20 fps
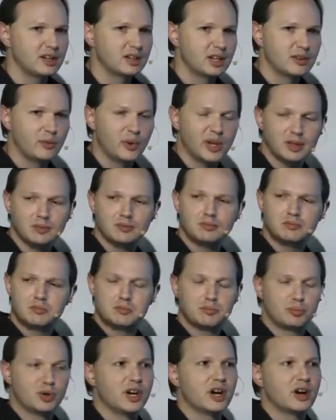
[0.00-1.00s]
And if we can
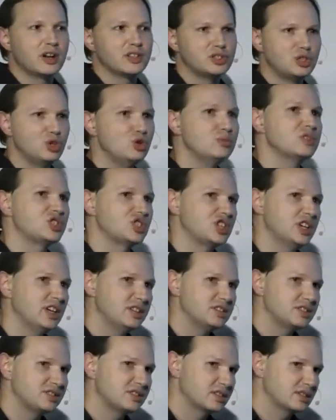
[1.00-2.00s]
put it on 2
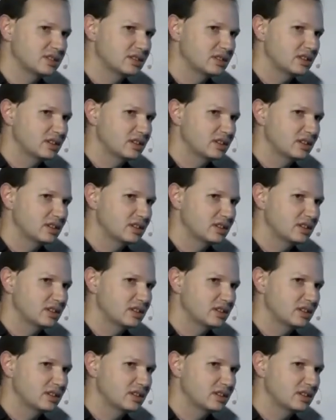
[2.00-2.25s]
machines